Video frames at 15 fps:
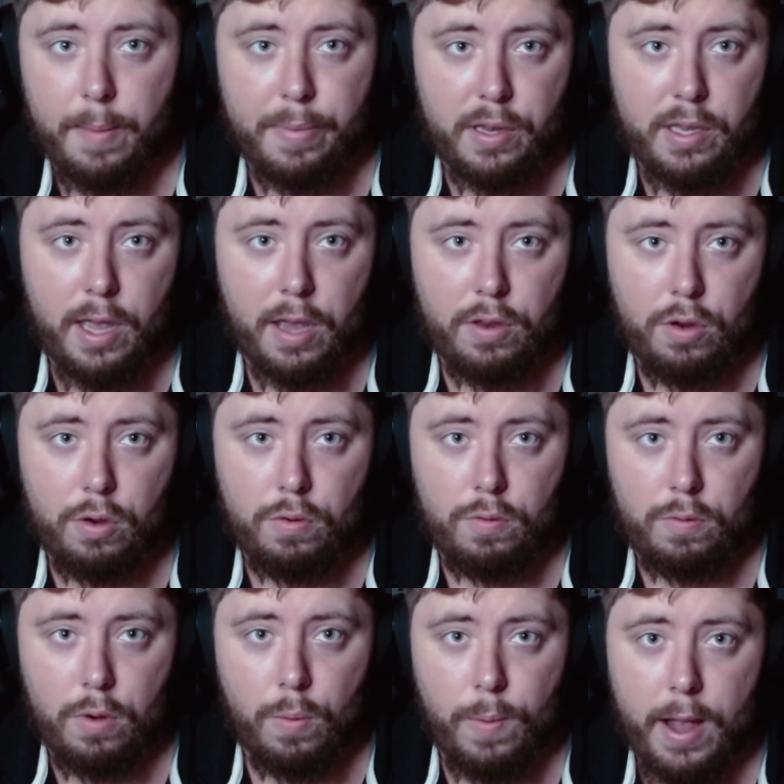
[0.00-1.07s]
and take
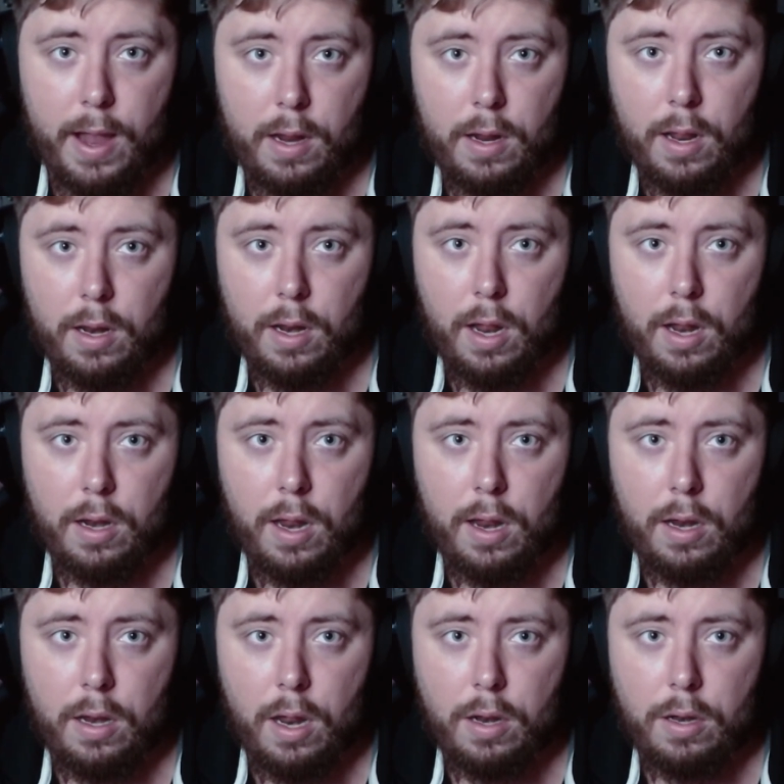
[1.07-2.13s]
you away and, and,
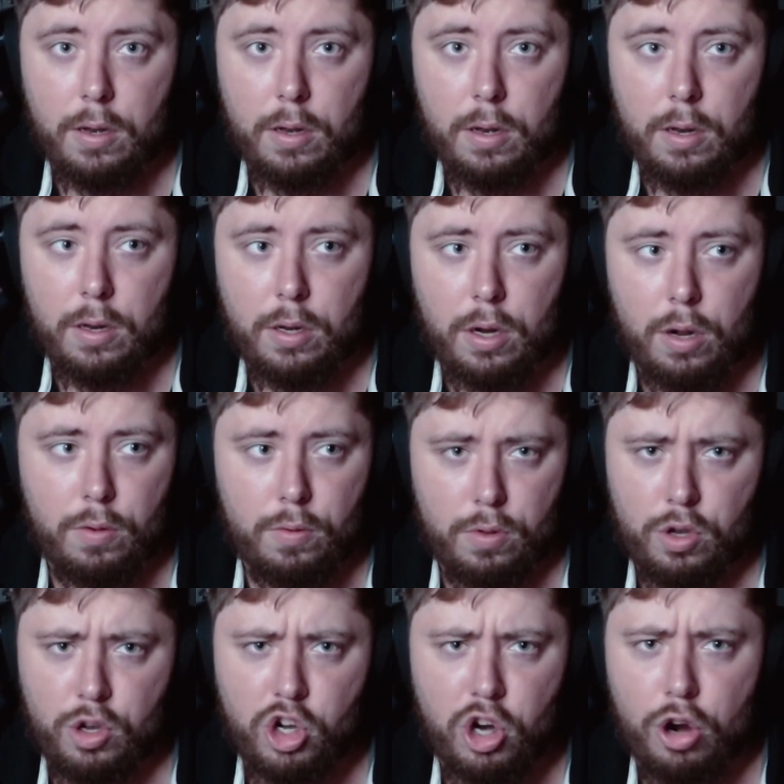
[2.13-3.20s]
and, and, you know
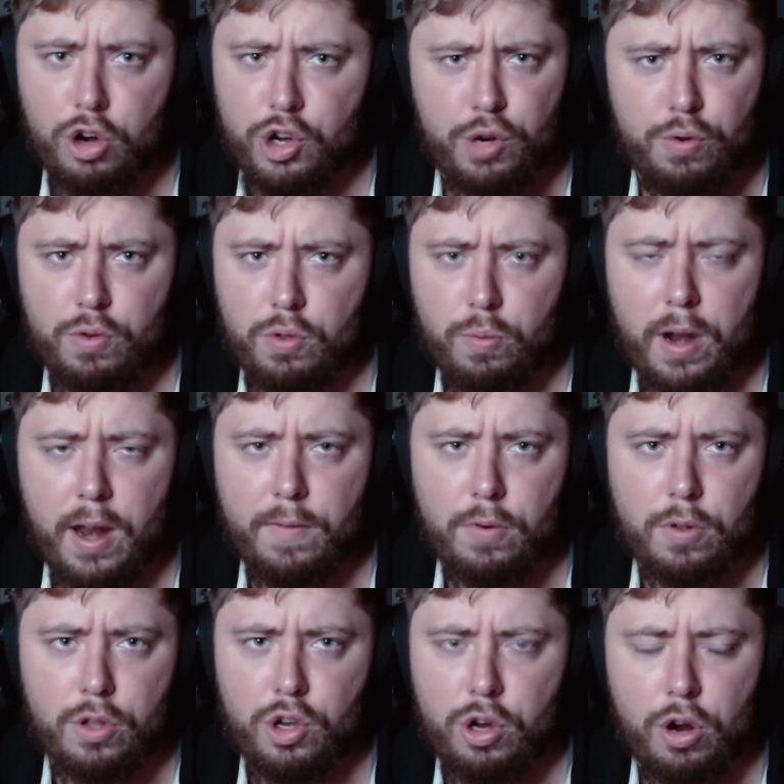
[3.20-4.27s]
charge you with whatever
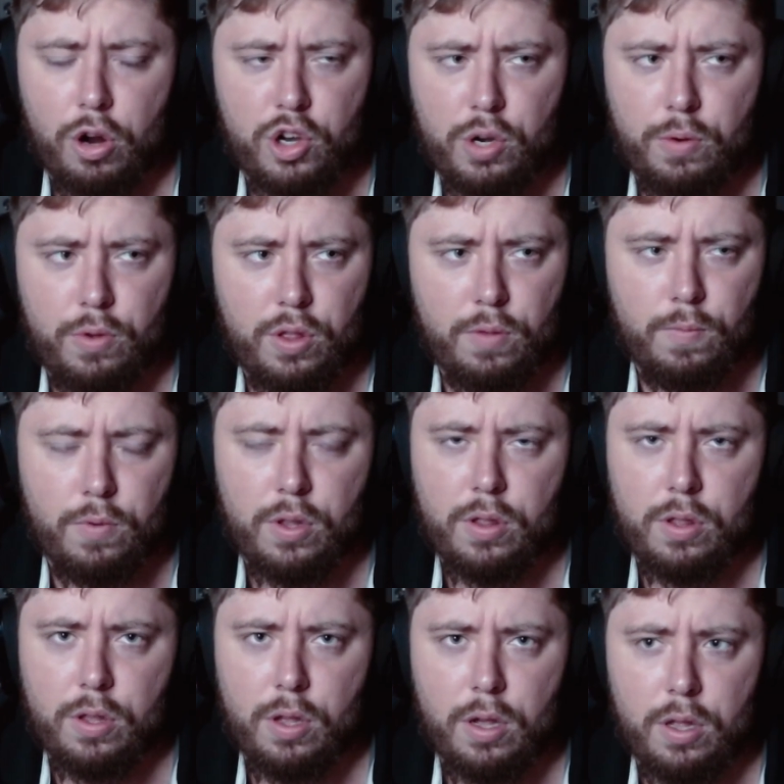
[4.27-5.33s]
they'll charge you with with
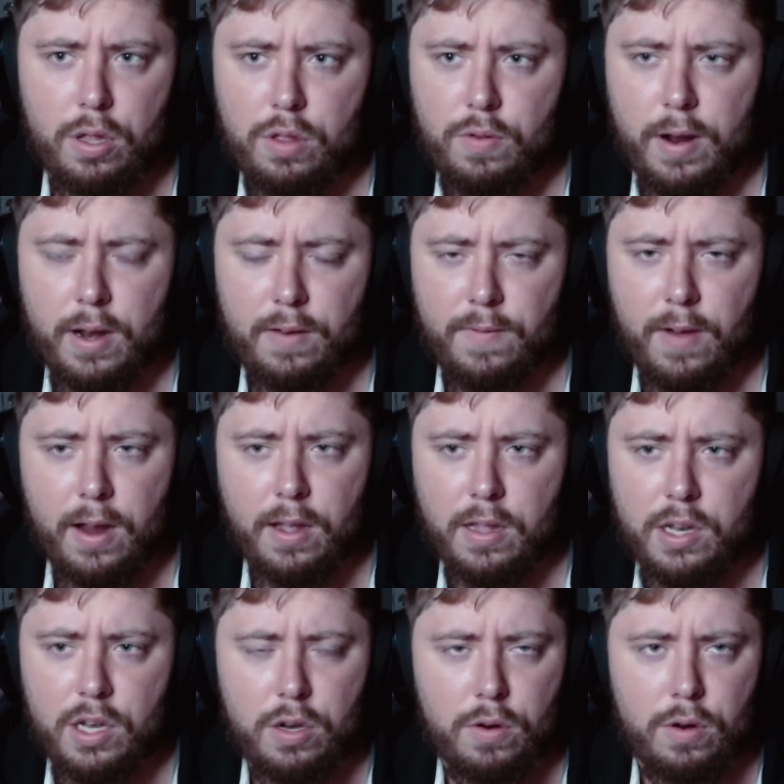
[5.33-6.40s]
uh, threatening
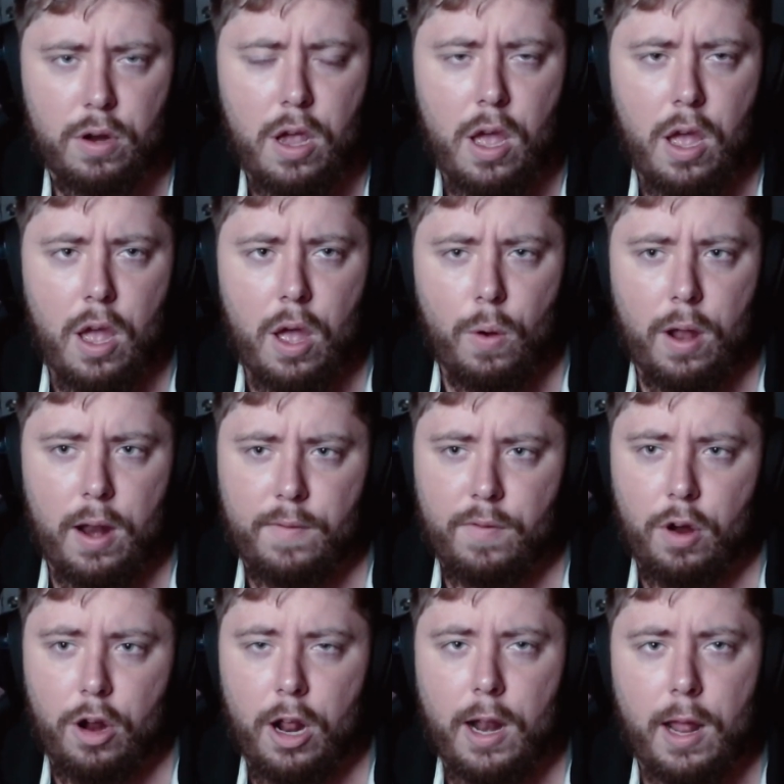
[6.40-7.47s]
violence or whatever
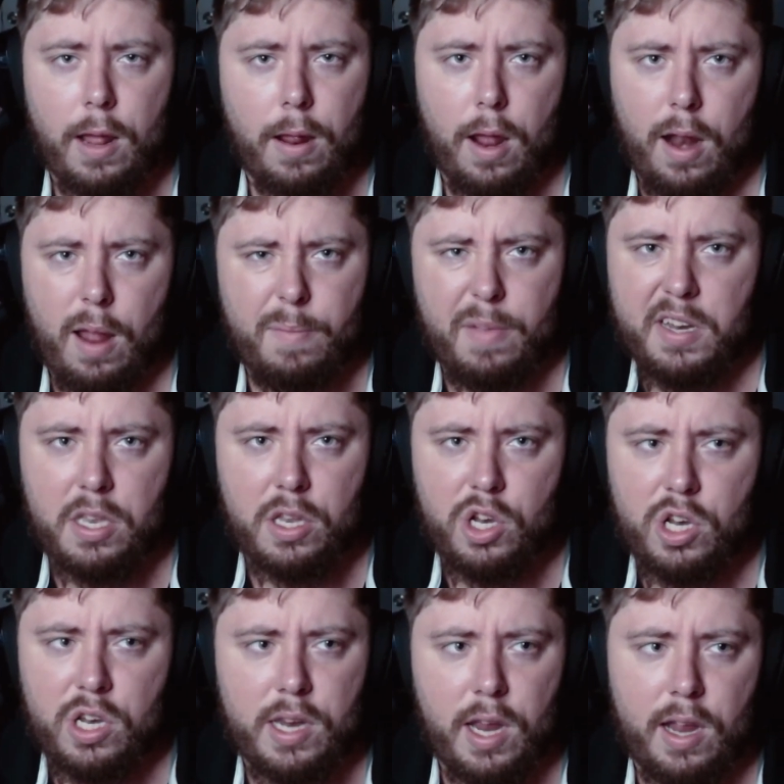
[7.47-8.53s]
and, I, and i'm basically
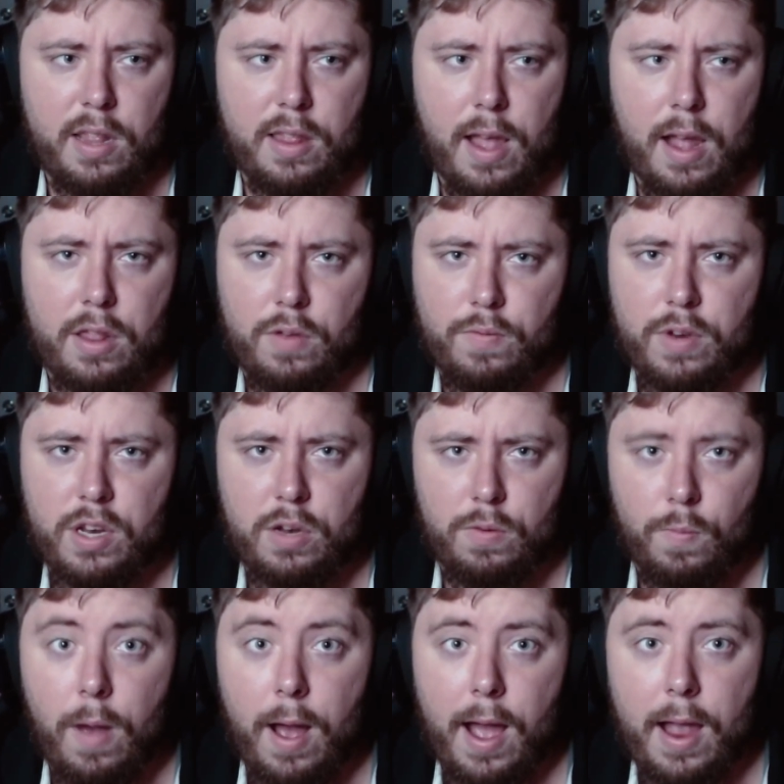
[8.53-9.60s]
just saying that the
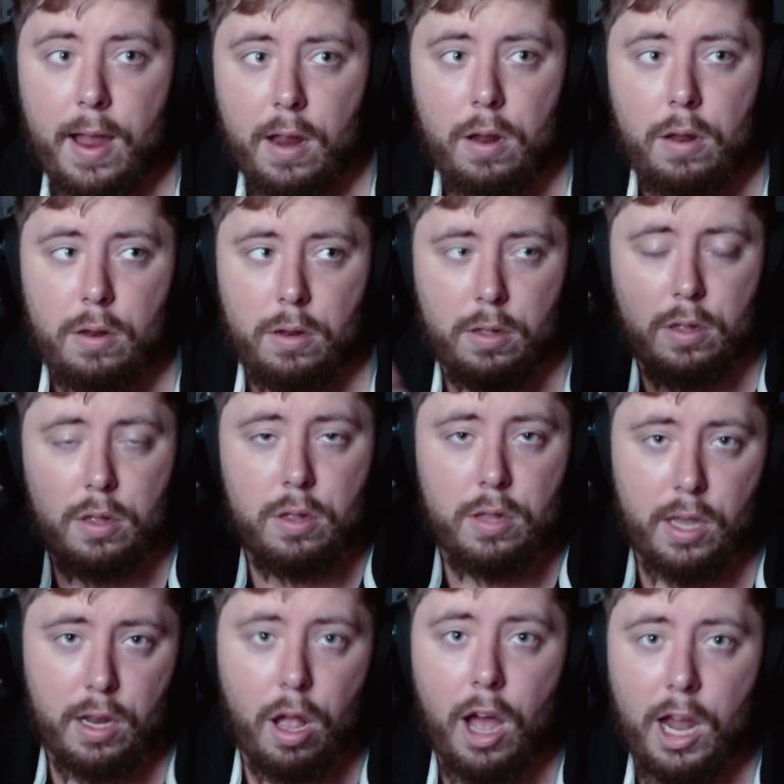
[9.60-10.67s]
reason why the
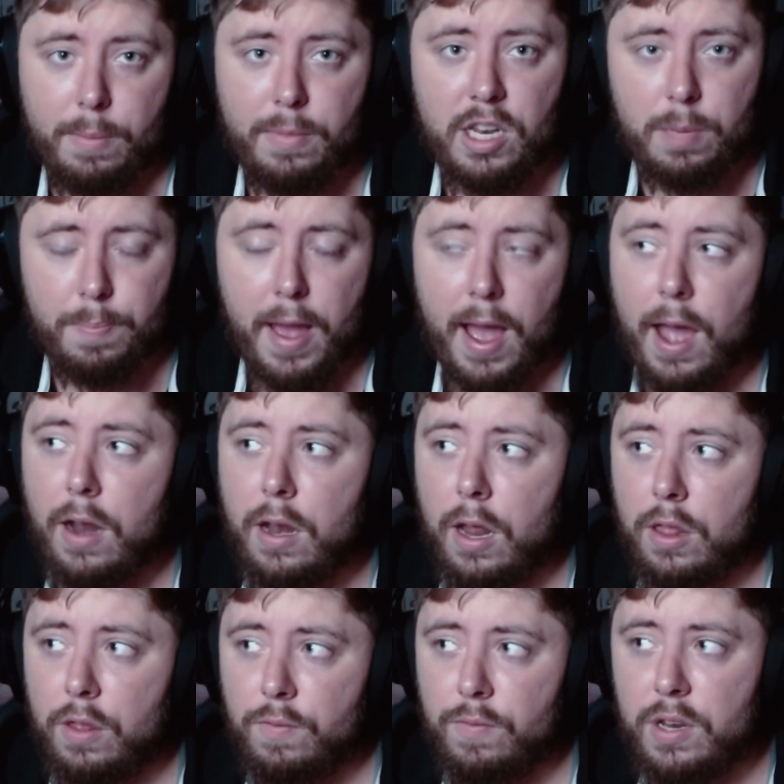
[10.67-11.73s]
economy is bad
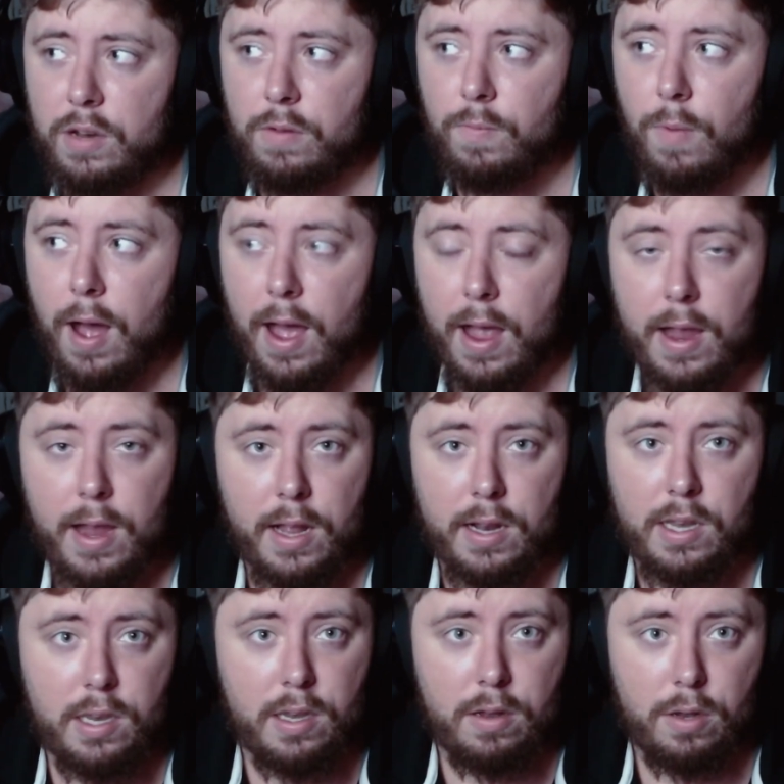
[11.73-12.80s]
and the reason why
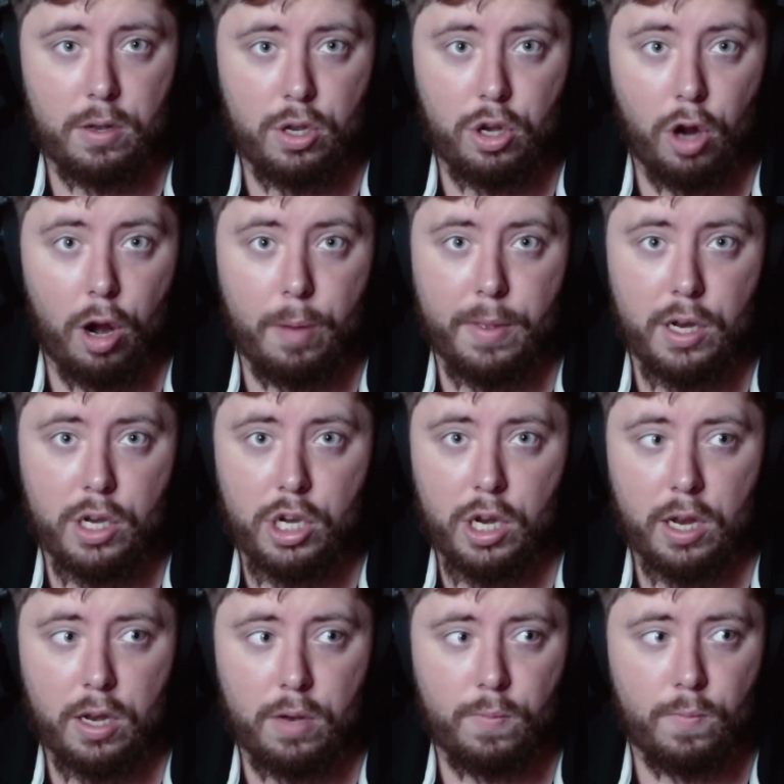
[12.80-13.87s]
it's garbage
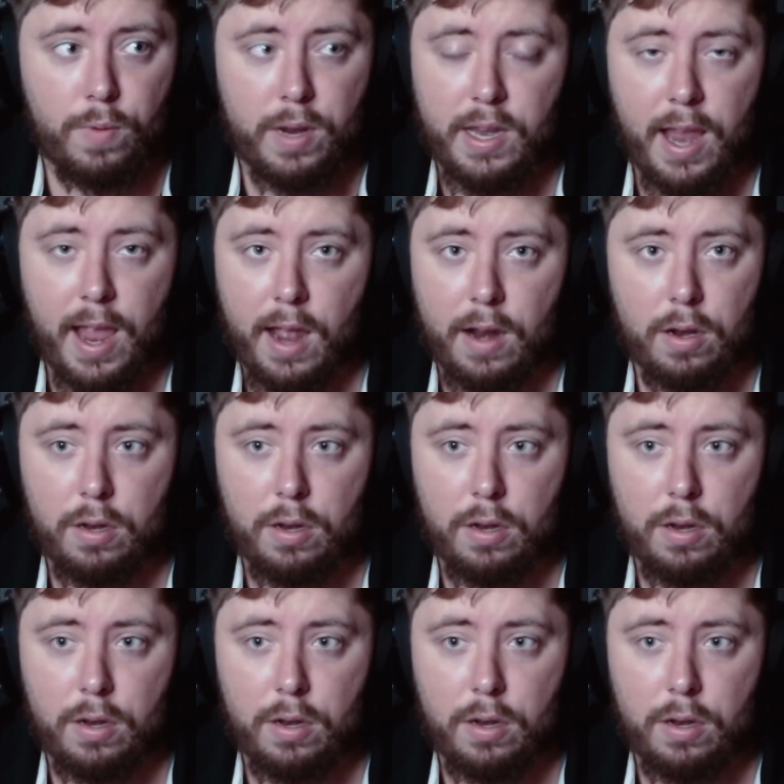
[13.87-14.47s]
and we can't